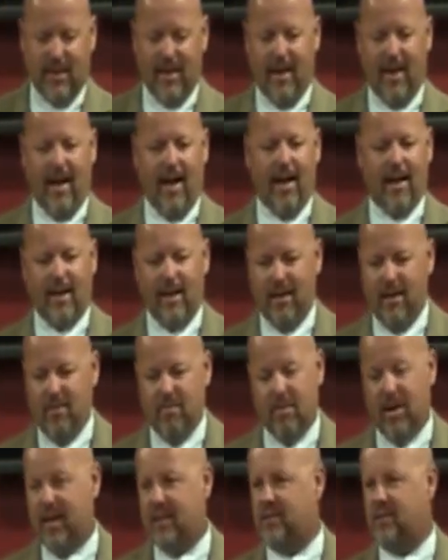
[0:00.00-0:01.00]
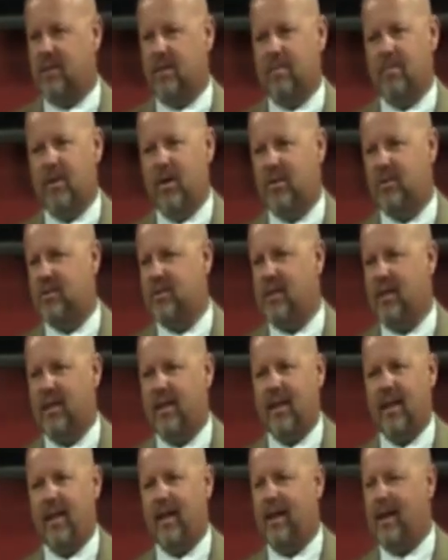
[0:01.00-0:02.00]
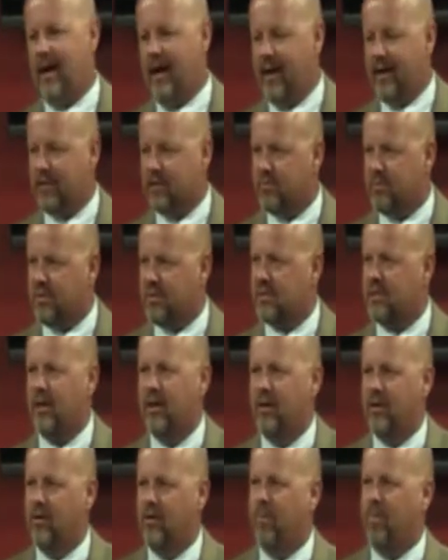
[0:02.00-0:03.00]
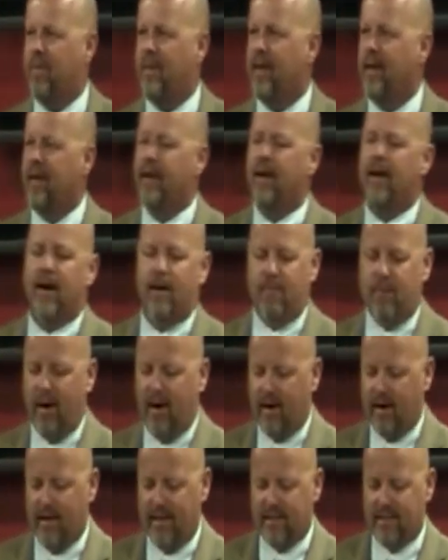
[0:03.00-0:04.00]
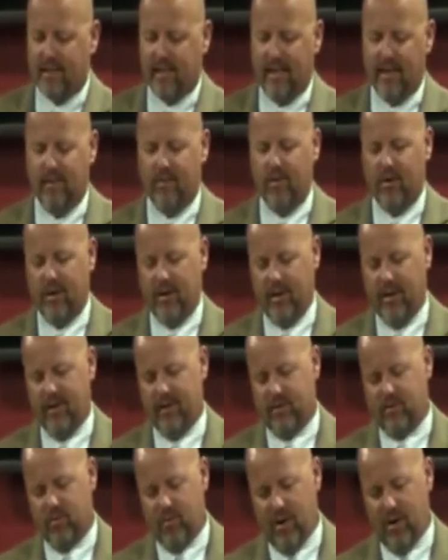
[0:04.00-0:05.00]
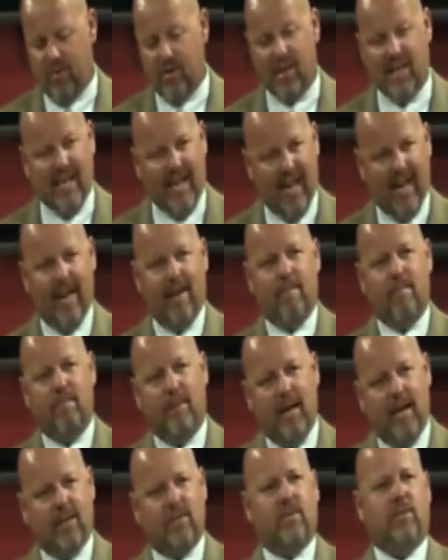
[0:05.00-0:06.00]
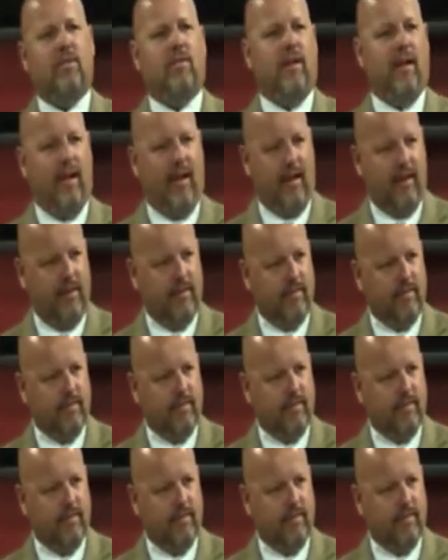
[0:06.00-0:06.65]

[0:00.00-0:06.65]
Now, how can you measure the mercy that God has bestowed upon each and every one of us. Well, we can't measure that.